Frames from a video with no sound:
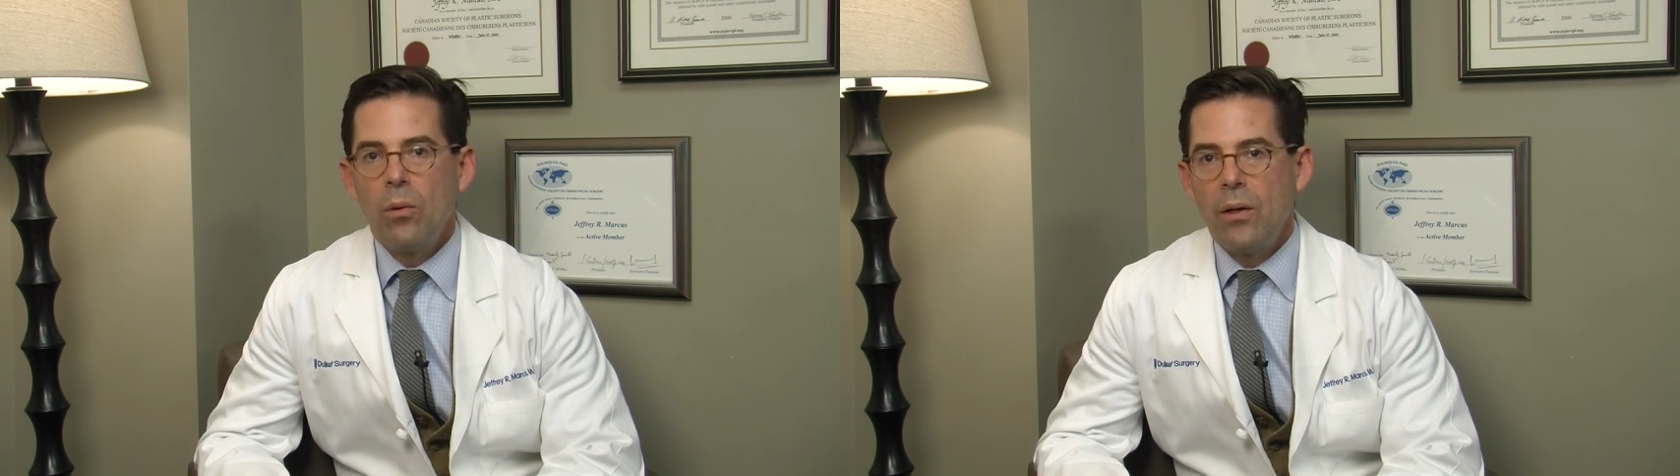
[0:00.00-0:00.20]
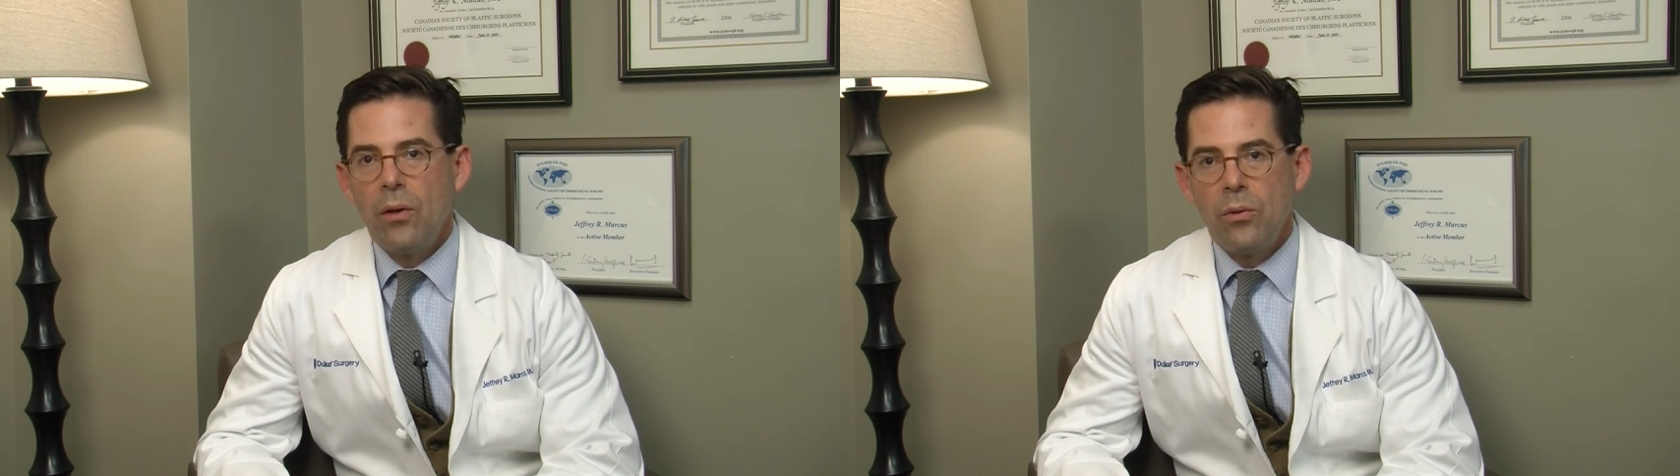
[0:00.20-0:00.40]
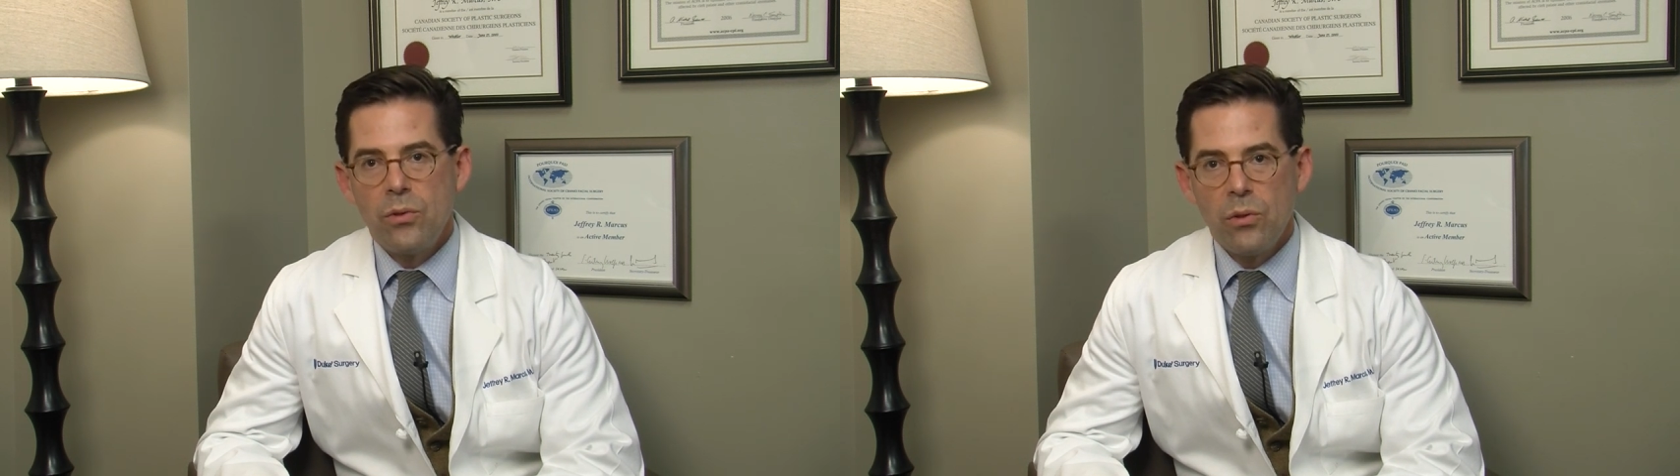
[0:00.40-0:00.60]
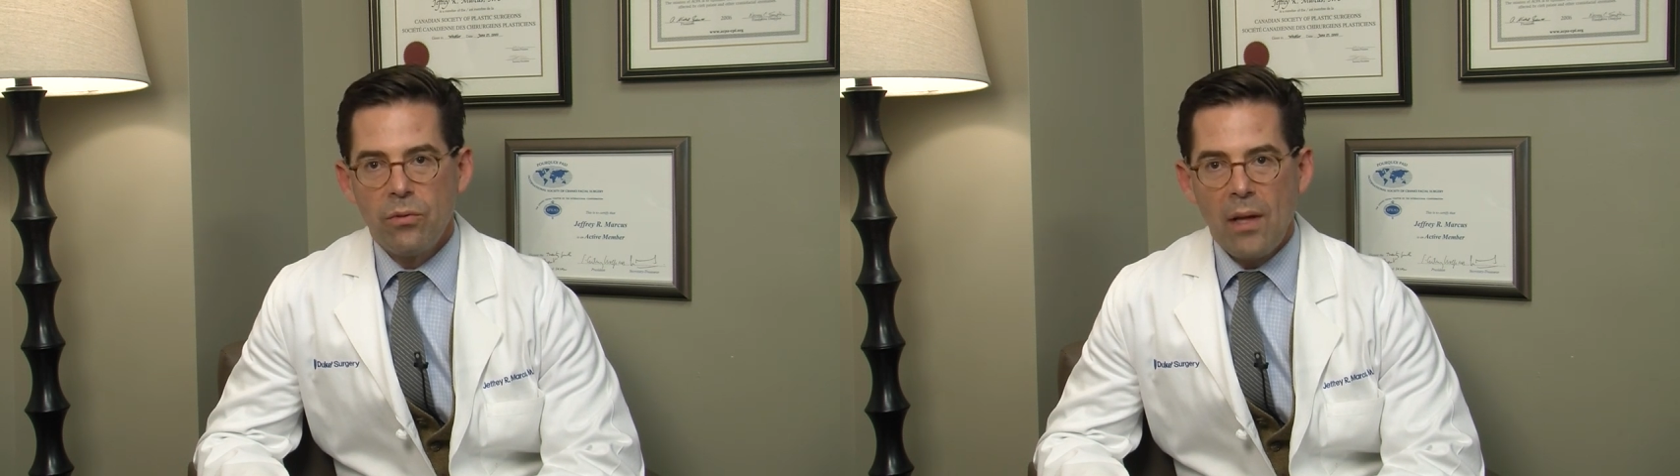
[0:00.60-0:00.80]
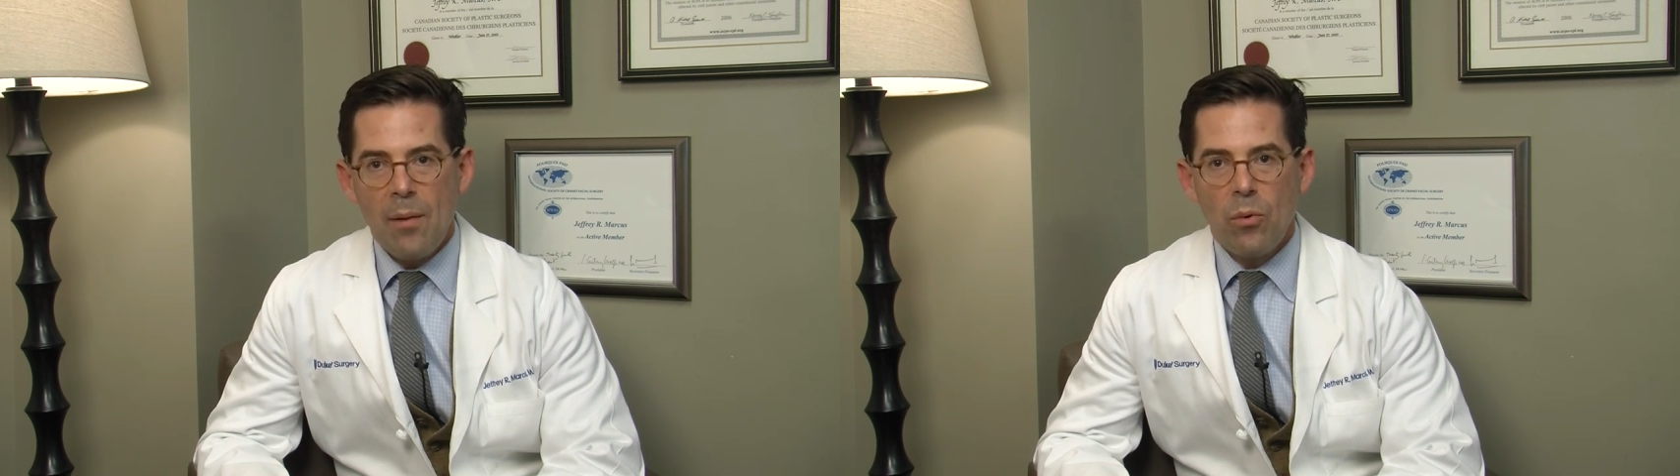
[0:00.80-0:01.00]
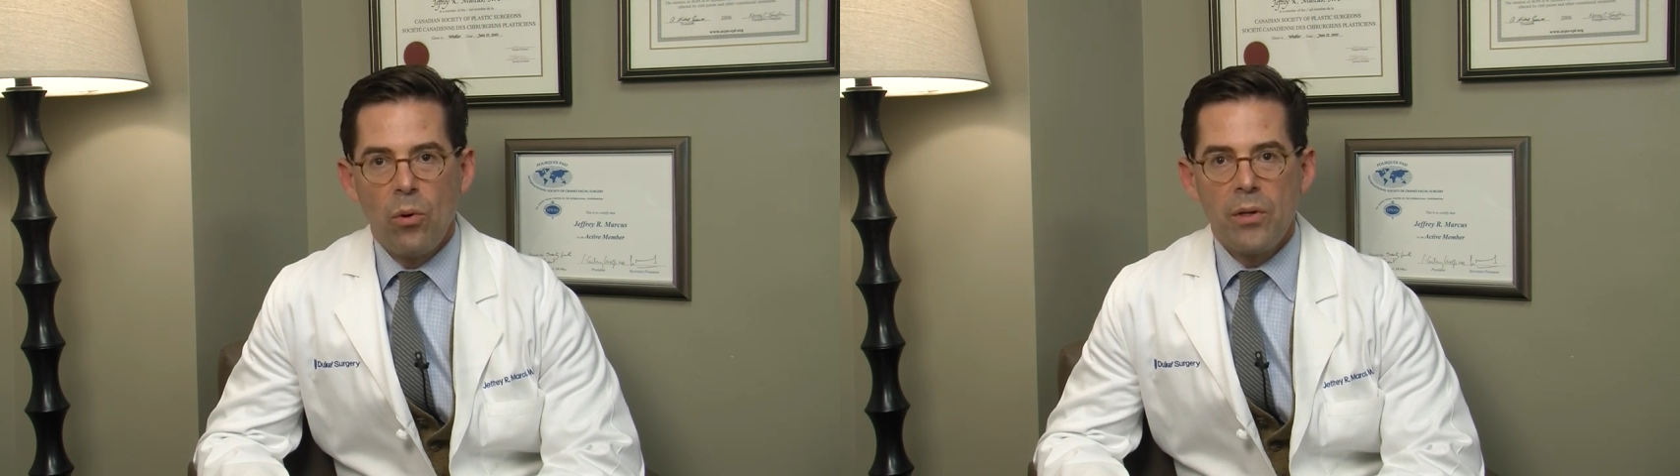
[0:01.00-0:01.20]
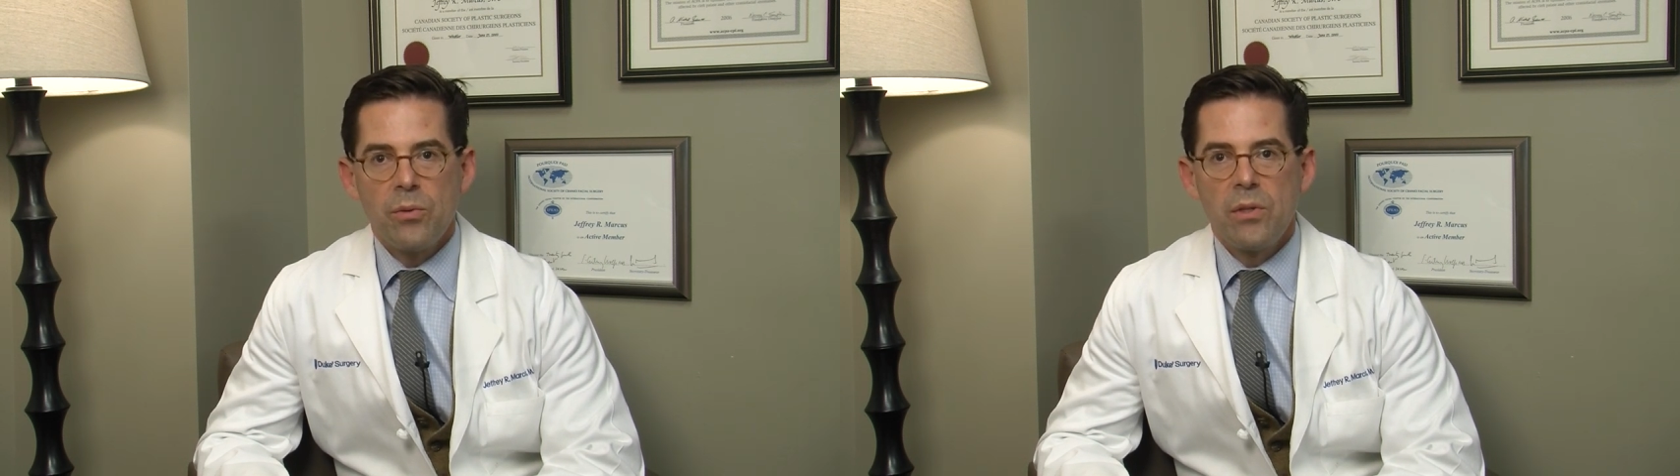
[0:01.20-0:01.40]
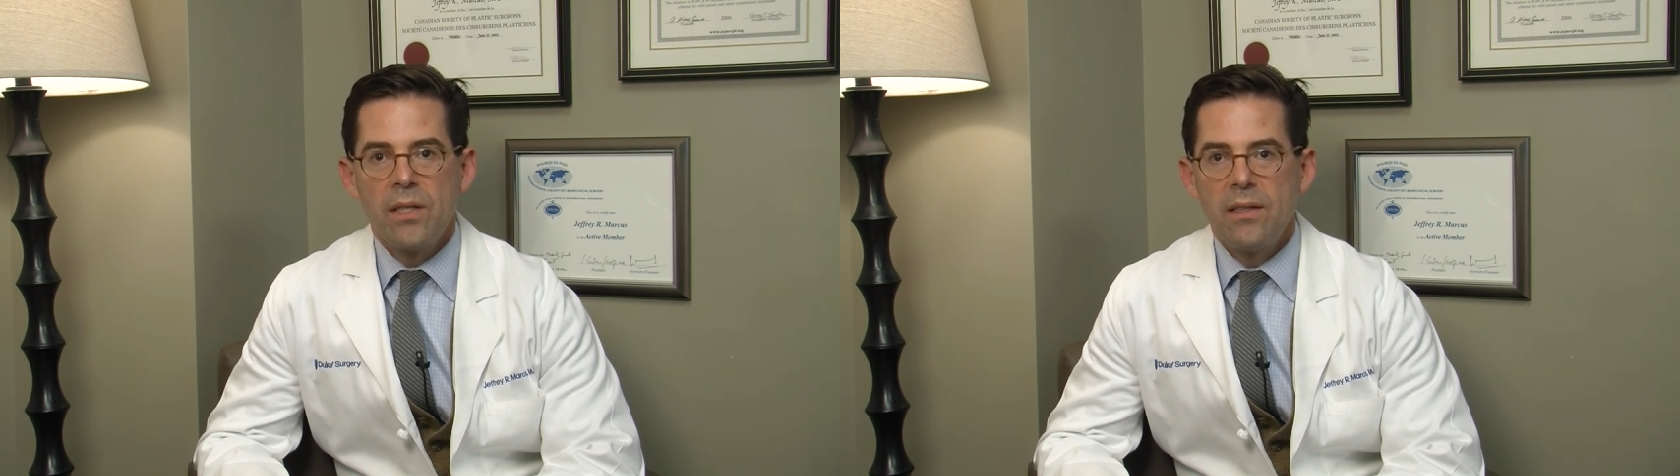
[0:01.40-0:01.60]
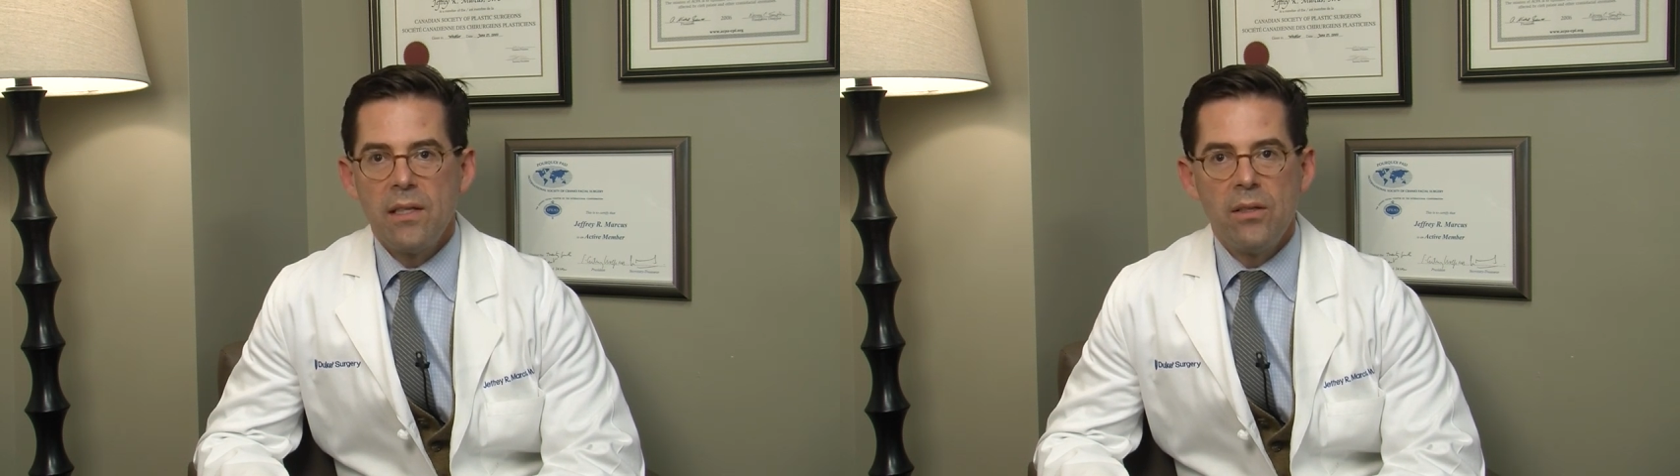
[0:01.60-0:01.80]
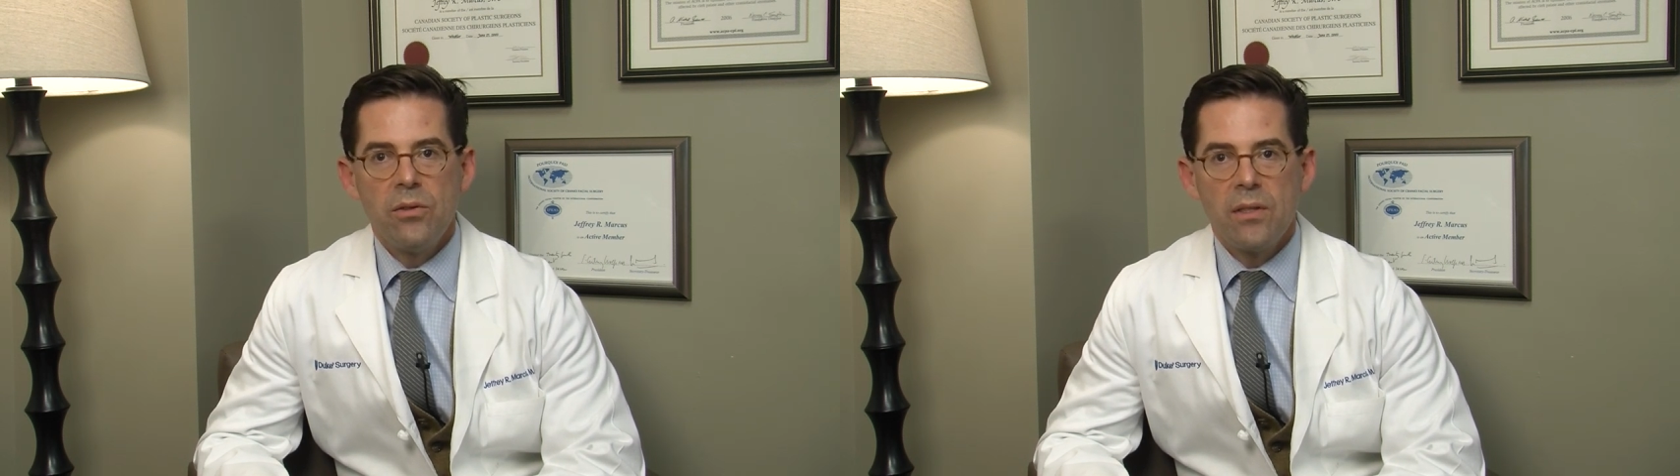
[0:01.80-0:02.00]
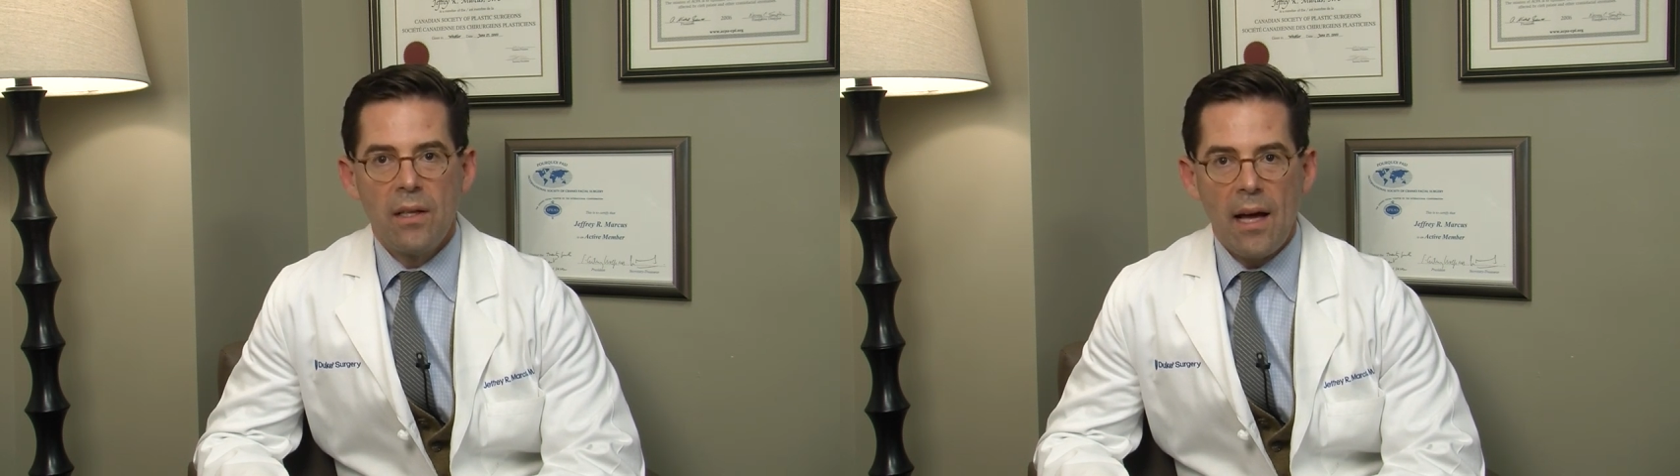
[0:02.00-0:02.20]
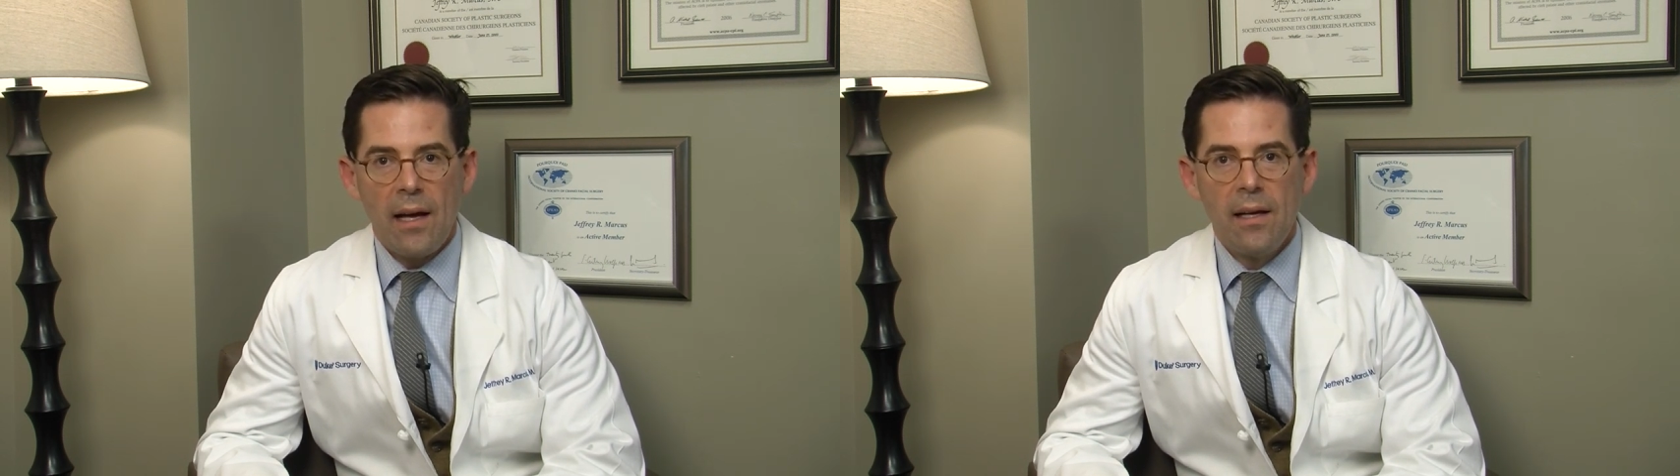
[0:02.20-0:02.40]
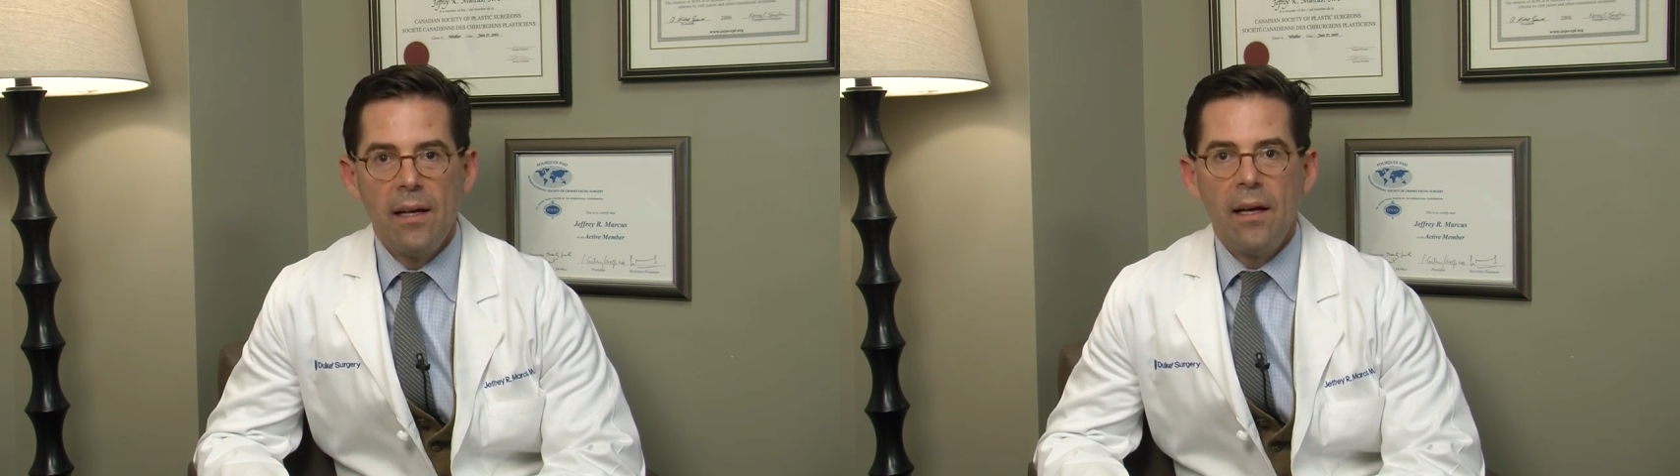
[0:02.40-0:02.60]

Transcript: well-known Duke Flap course, which continues today,